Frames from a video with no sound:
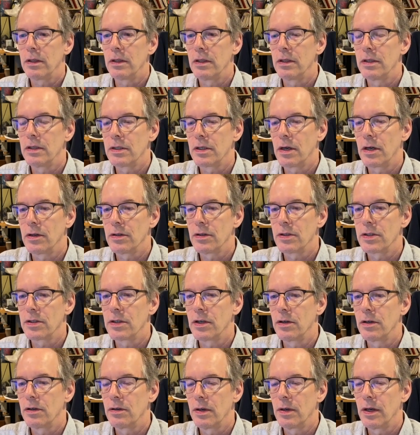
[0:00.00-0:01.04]
He's
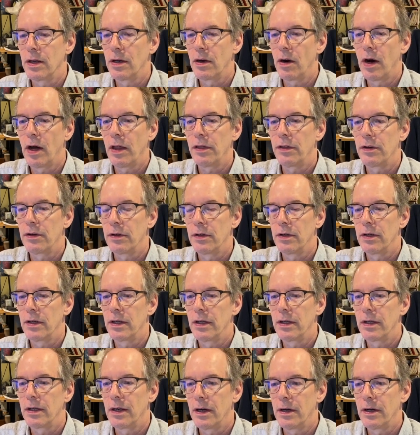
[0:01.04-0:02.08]
also an author
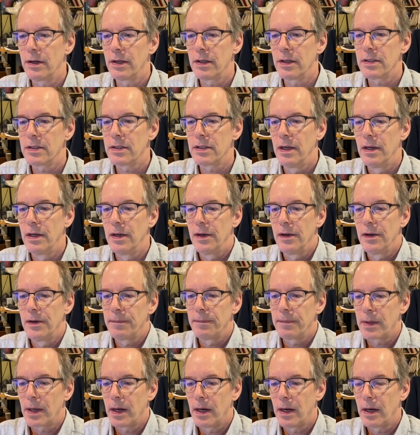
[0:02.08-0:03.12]
and an artist,
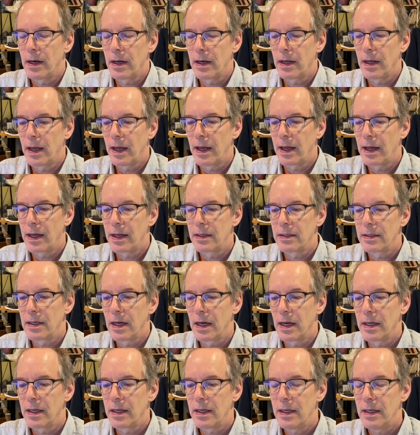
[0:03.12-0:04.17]
and
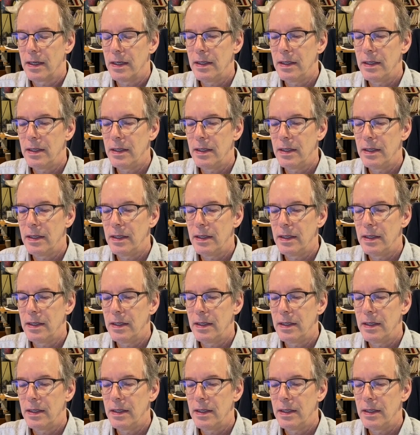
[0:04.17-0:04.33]
he